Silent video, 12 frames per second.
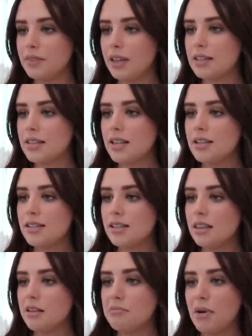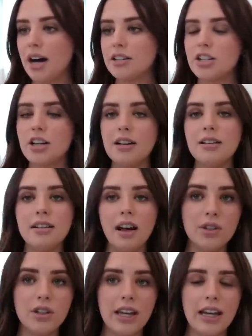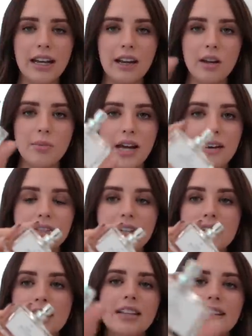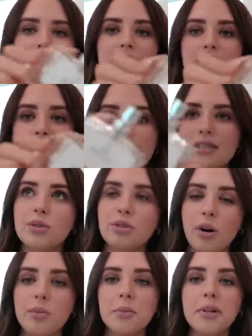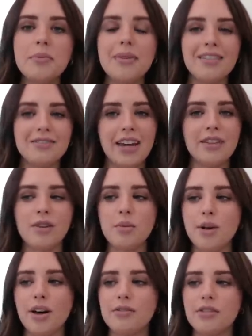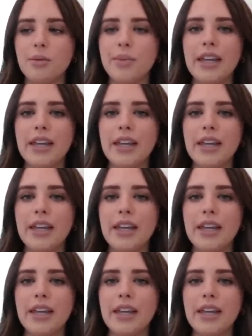This is the matcha. You can get it at Urban Outfitters. This is probably my favorite perfume.